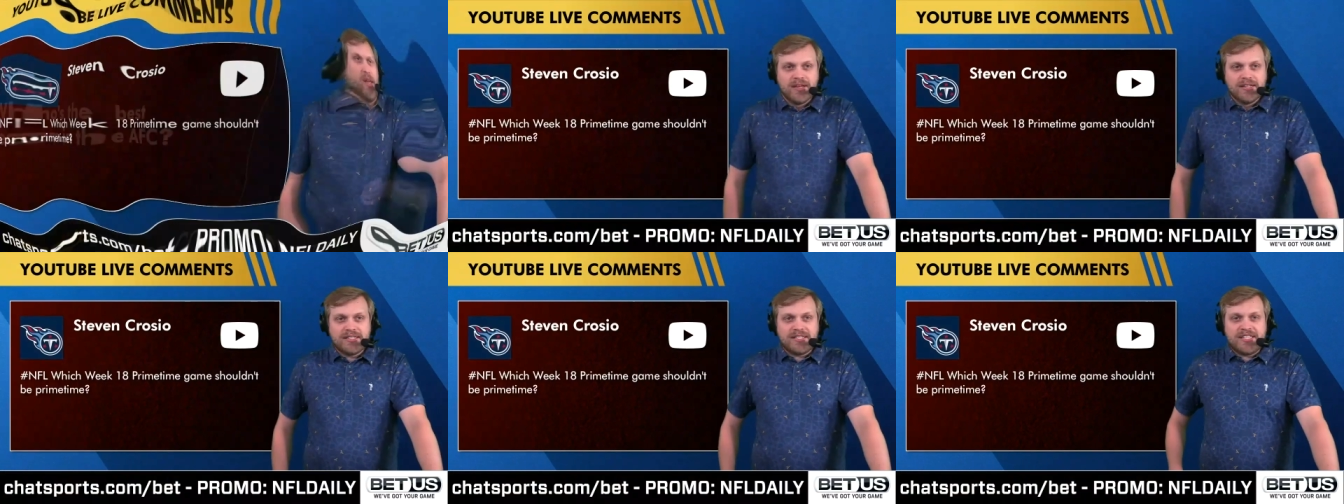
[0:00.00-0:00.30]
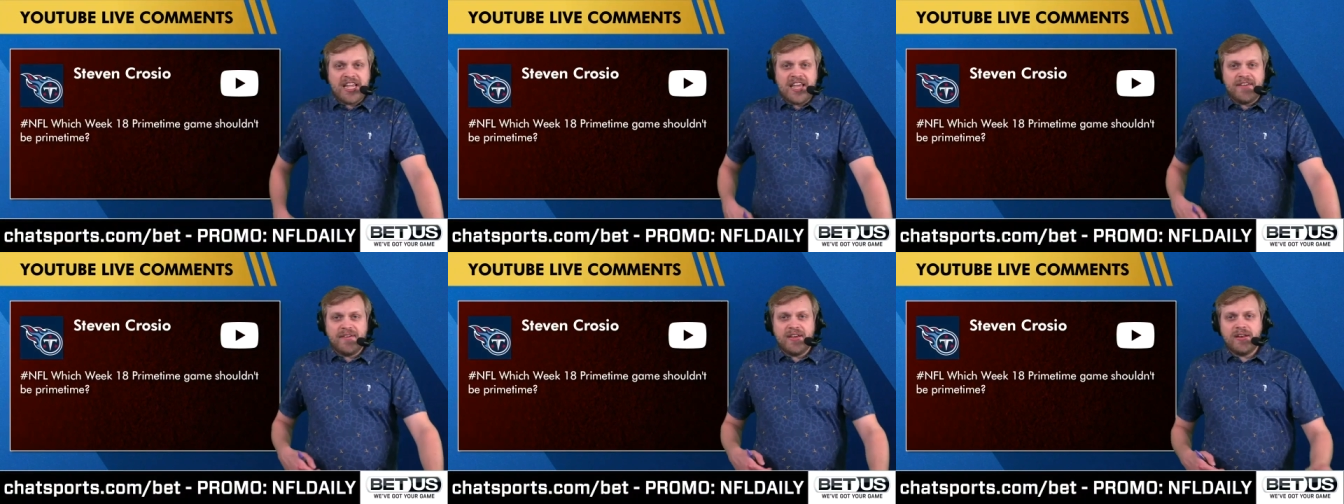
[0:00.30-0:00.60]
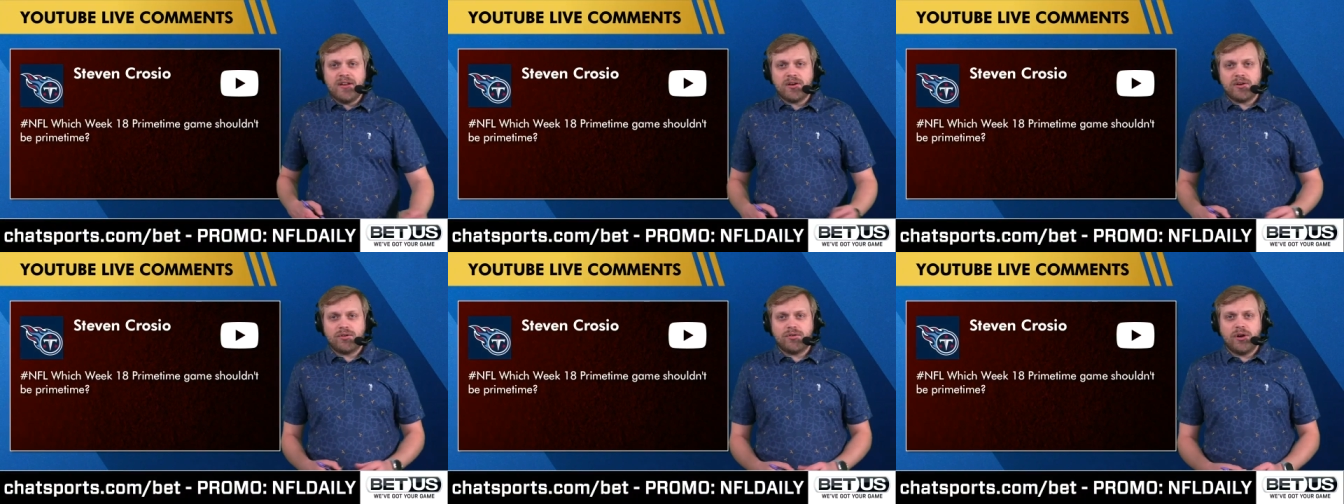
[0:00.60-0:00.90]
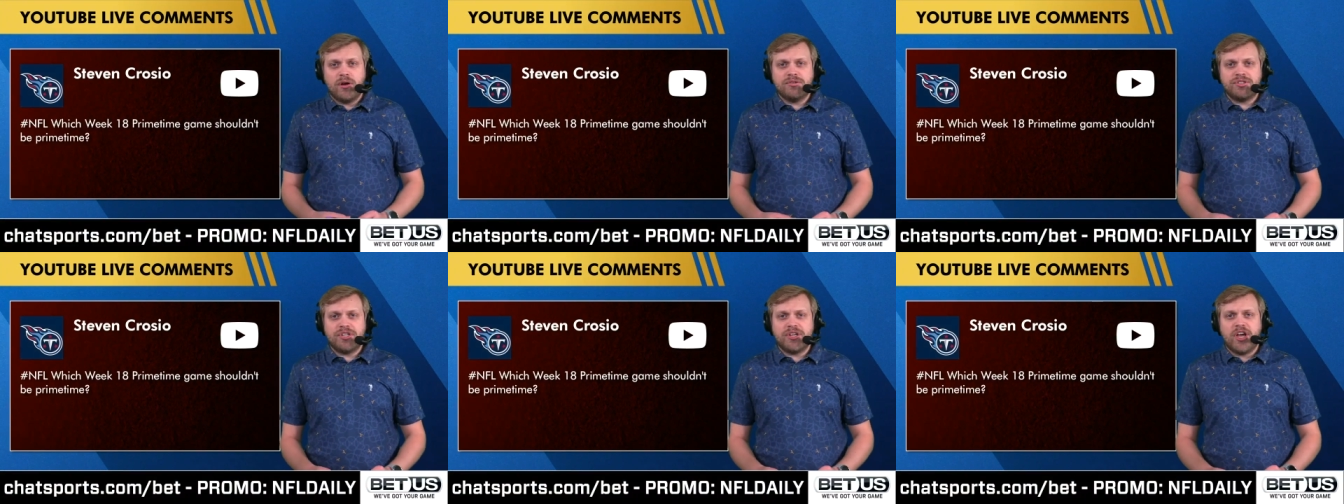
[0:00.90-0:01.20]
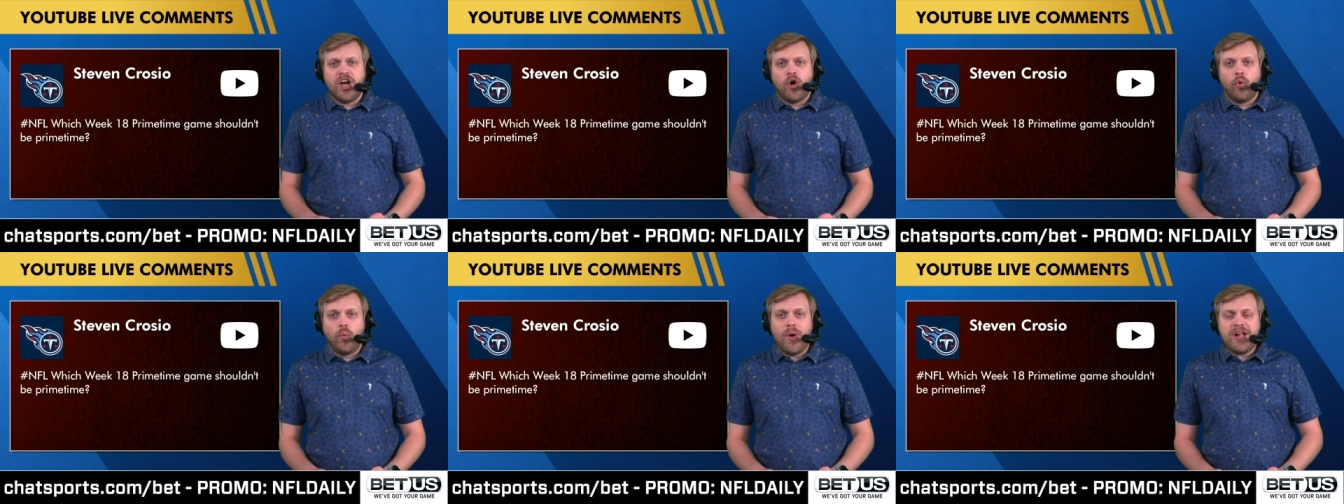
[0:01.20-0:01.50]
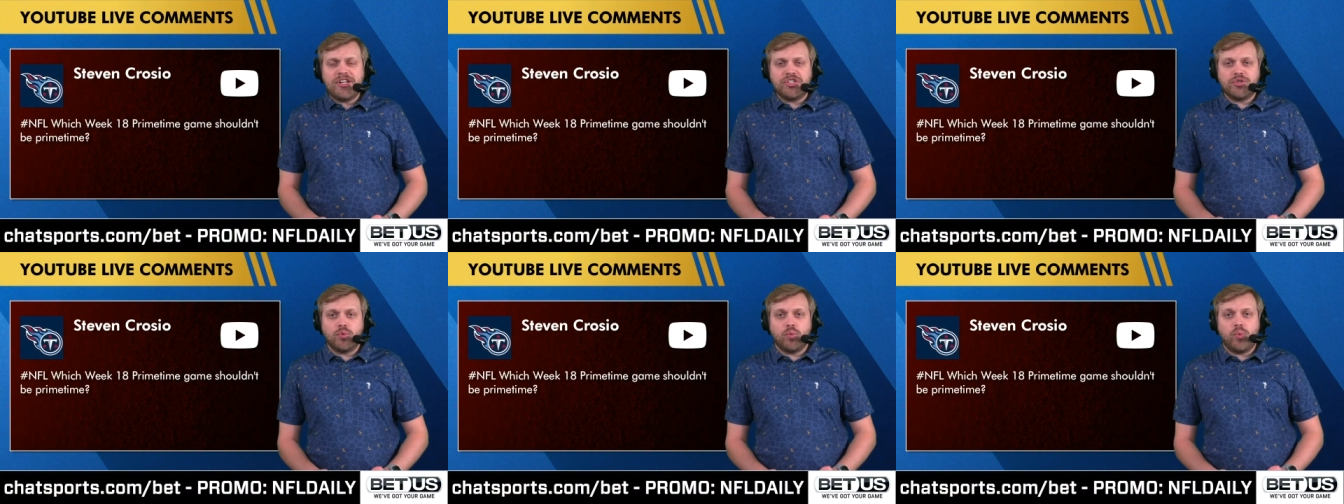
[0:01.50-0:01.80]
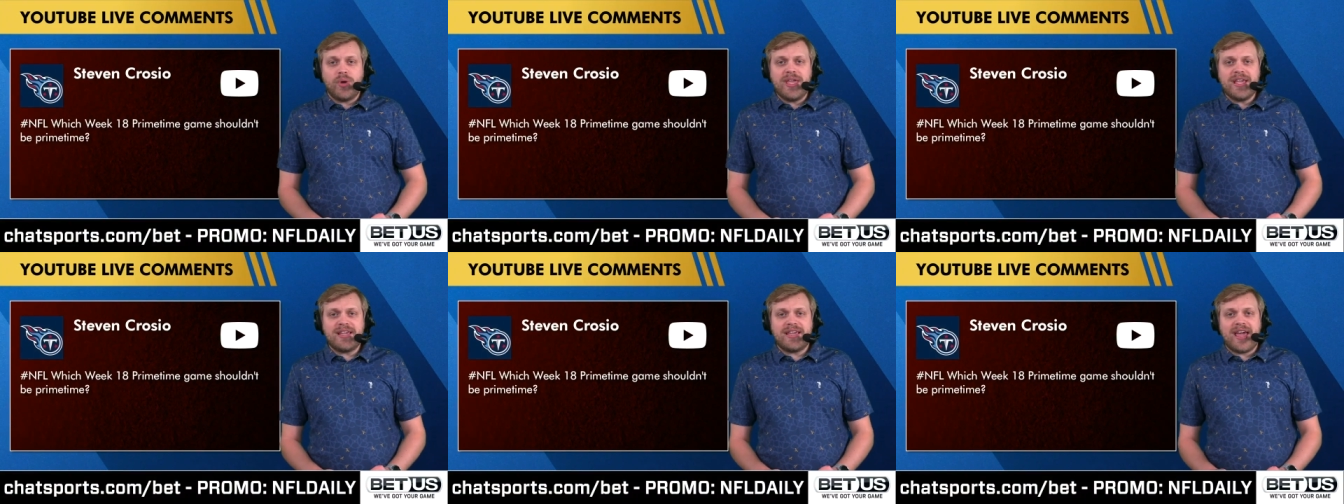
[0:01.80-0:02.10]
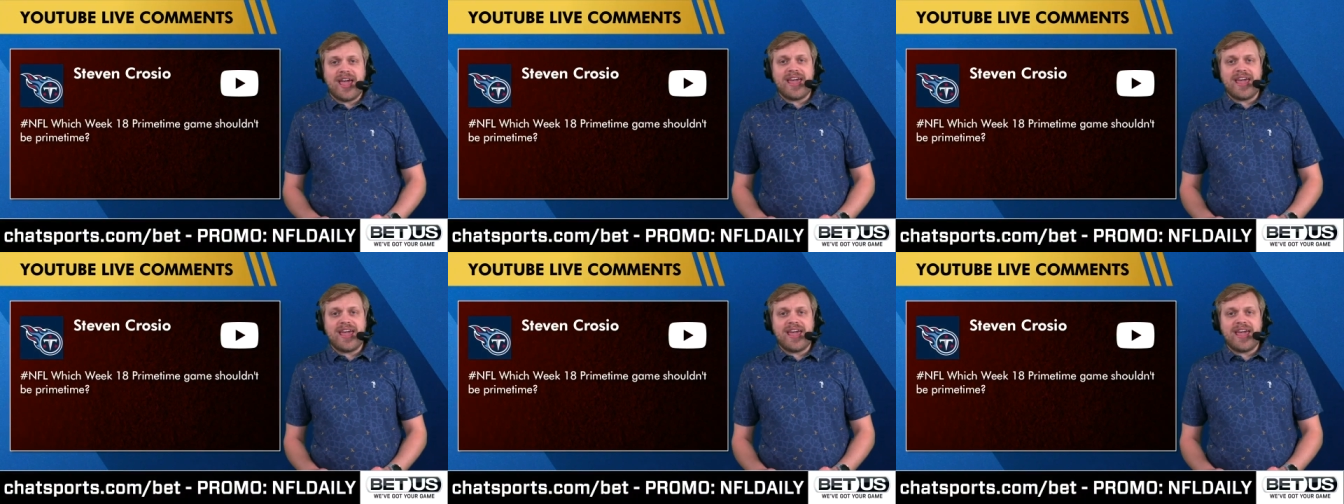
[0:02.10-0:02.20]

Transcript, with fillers: Steven Crozio, which Week